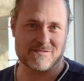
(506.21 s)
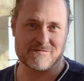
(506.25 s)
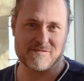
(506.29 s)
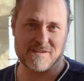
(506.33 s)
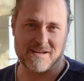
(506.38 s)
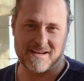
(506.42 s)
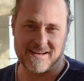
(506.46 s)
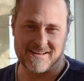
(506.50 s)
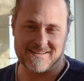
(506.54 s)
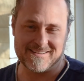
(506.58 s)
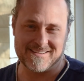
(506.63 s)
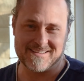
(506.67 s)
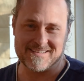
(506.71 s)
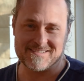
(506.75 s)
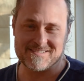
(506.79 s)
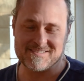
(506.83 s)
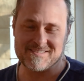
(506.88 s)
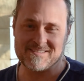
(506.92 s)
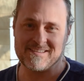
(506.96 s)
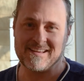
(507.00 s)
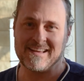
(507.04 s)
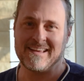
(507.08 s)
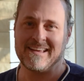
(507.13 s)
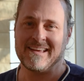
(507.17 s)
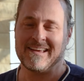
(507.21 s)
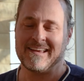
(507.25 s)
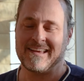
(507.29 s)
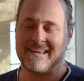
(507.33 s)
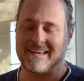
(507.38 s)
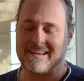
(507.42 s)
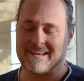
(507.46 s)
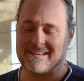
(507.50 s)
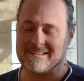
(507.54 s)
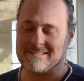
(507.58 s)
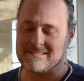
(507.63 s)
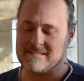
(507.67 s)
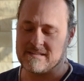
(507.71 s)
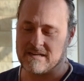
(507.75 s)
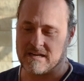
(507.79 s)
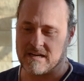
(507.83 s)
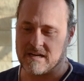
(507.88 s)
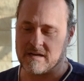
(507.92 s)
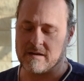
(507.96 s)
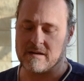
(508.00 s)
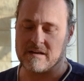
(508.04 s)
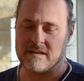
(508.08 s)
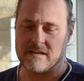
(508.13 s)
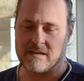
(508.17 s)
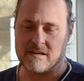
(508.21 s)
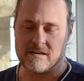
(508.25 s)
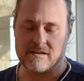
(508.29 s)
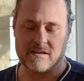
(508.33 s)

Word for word: of kindness and uh,